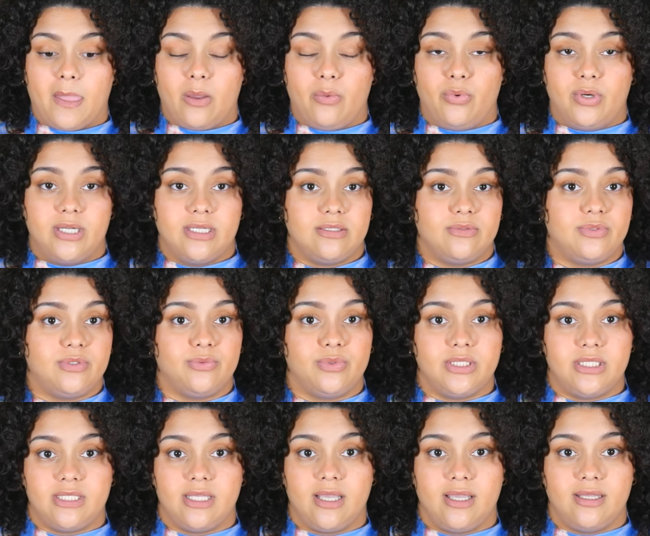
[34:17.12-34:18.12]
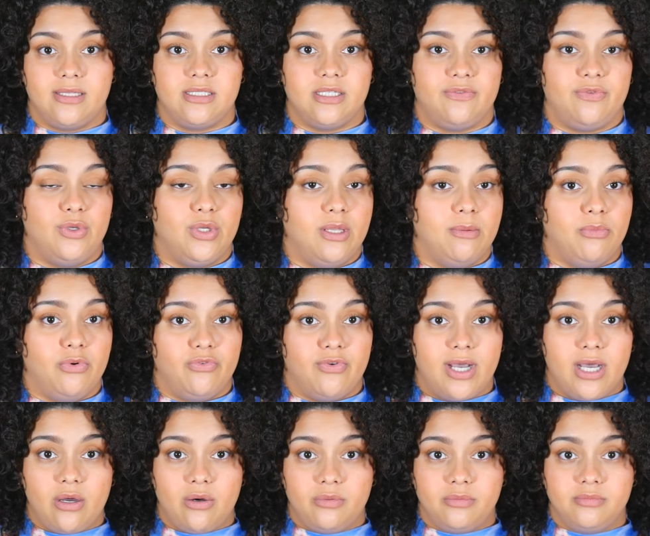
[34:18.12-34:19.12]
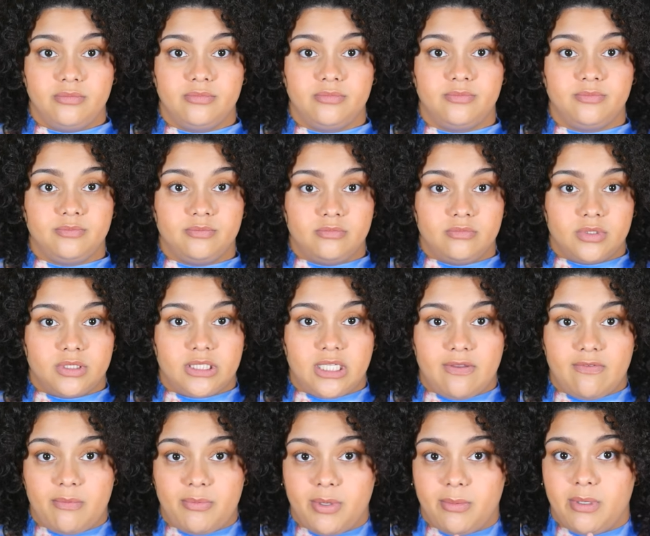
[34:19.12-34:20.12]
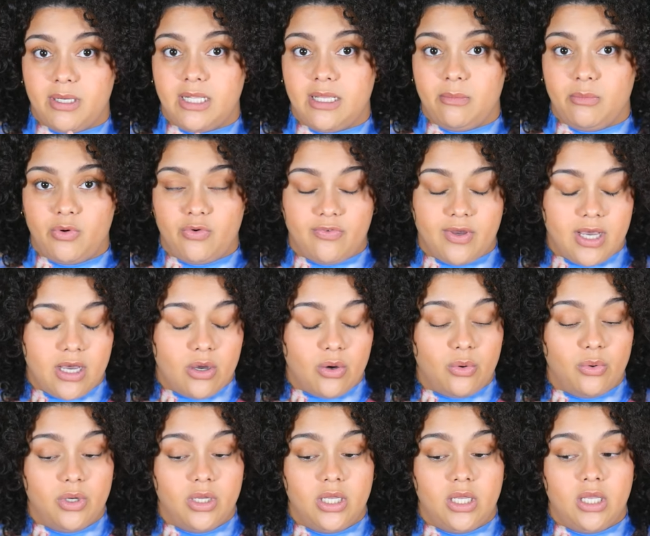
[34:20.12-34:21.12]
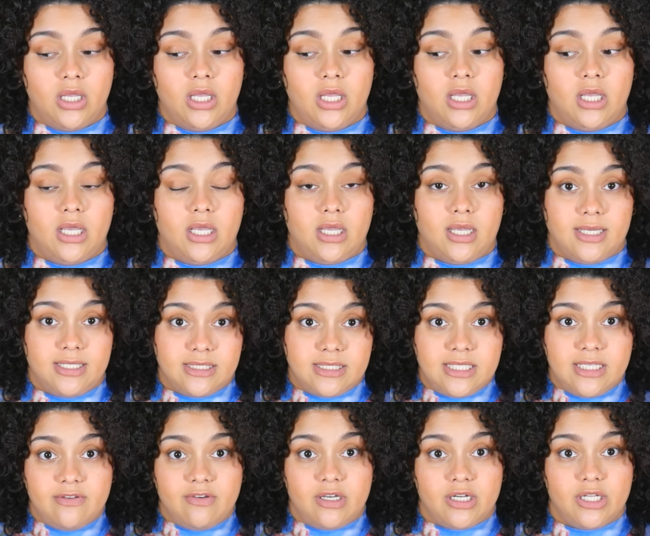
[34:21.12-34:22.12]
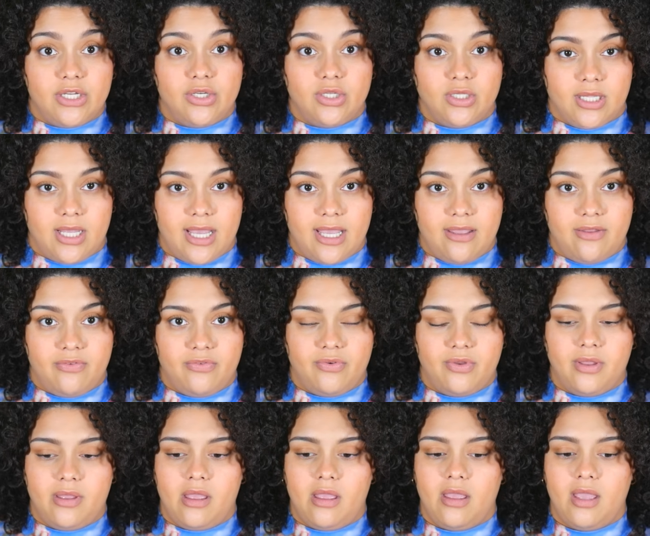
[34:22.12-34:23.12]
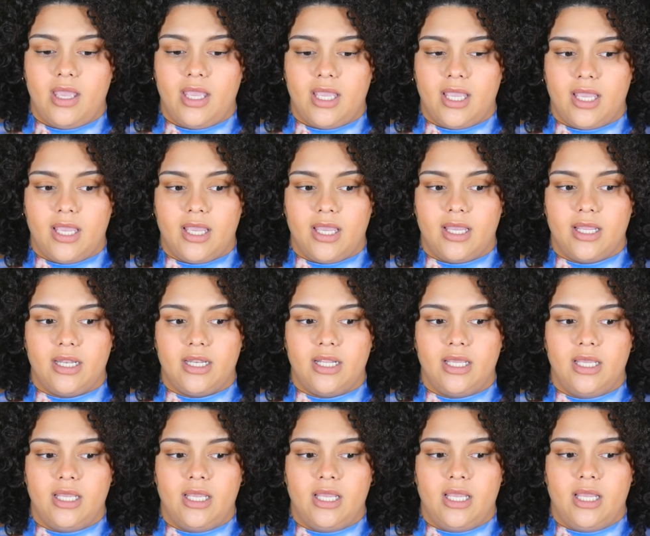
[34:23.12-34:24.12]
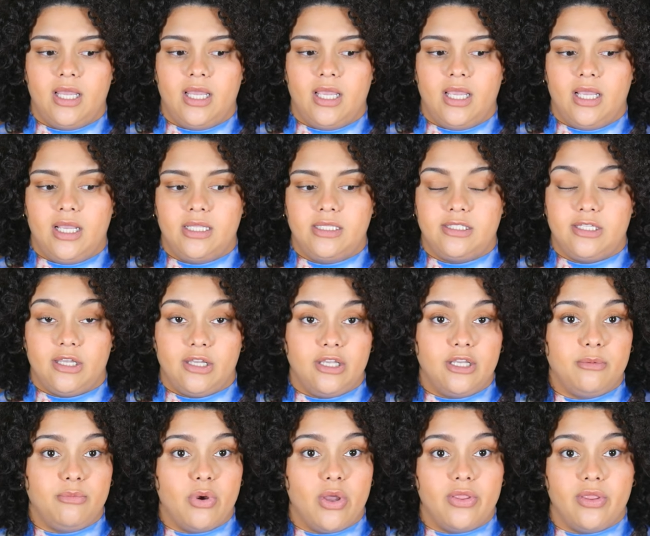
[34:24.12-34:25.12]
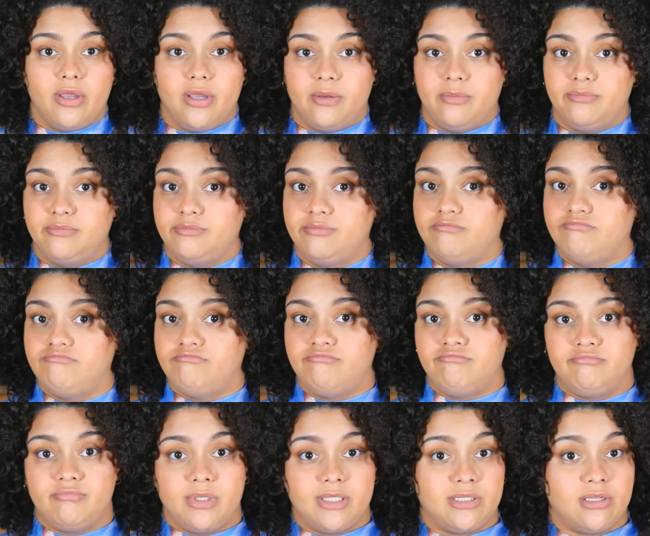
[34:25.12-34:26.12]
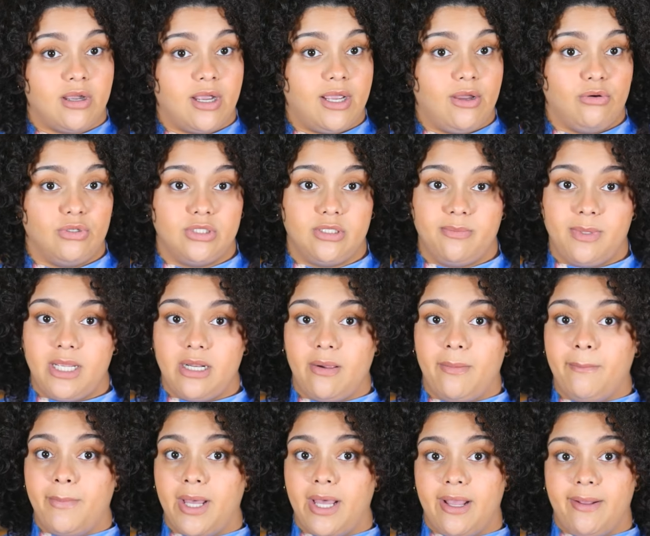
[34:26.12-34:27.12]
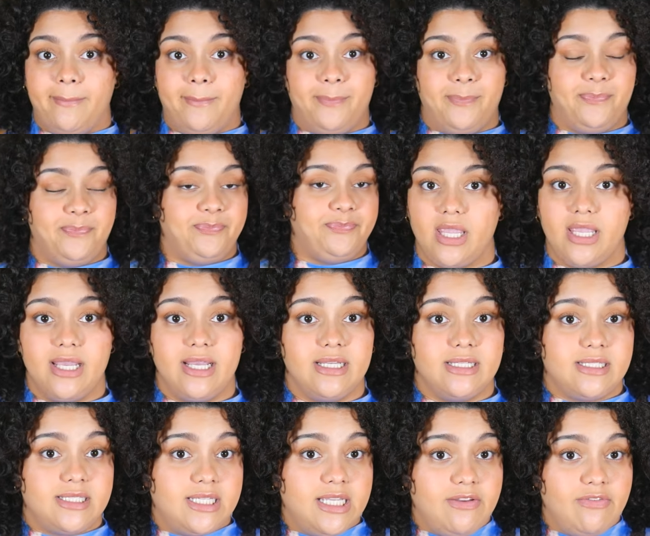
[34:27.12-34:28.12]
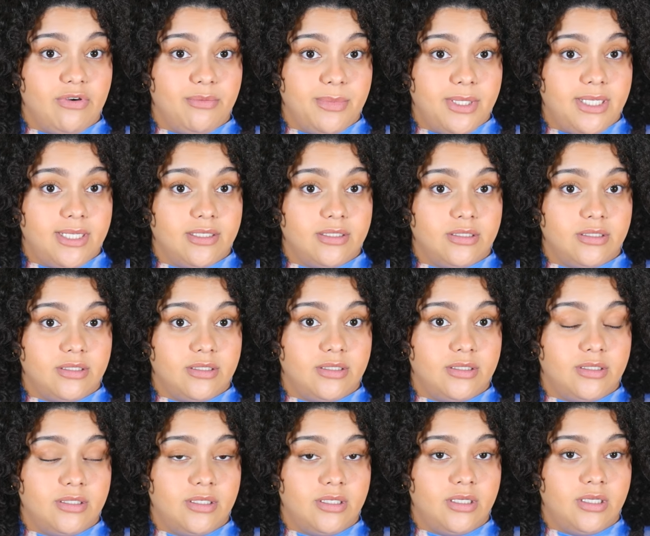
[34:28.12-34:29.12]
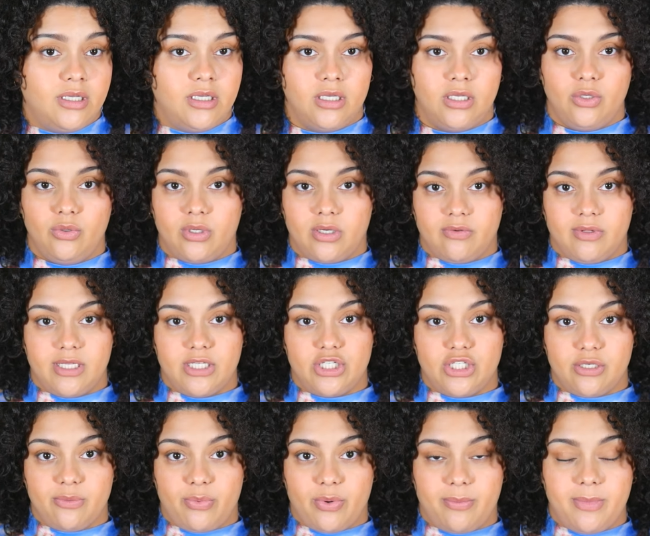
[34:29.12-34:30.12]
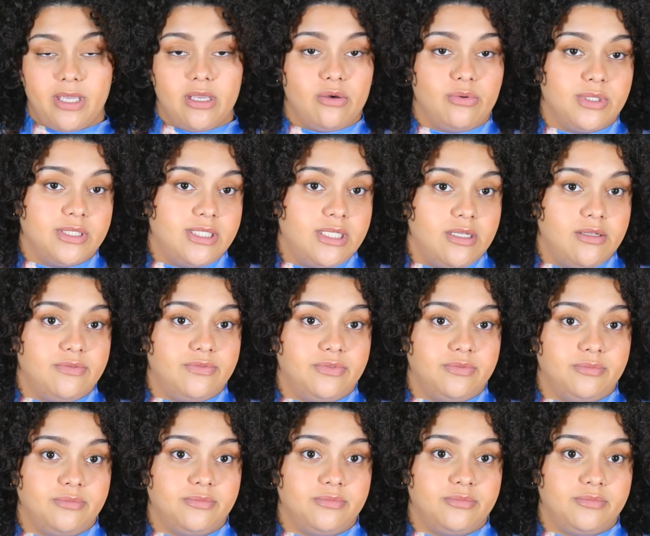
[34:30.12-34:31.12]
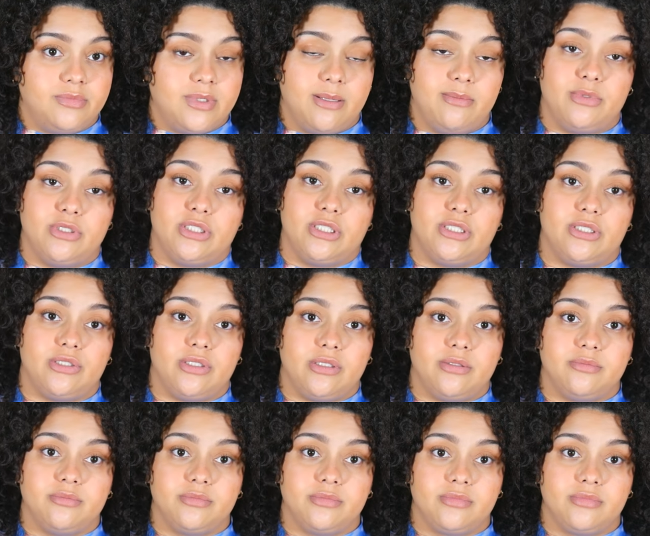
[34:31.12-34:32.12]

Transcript: What I would say is if you can move out, save up your money, move out, cut Steve out of your life and tell your brother, sorry, ultimatum, but it's Steve or me. You want a relationship with me or with Steve? I'm your sister.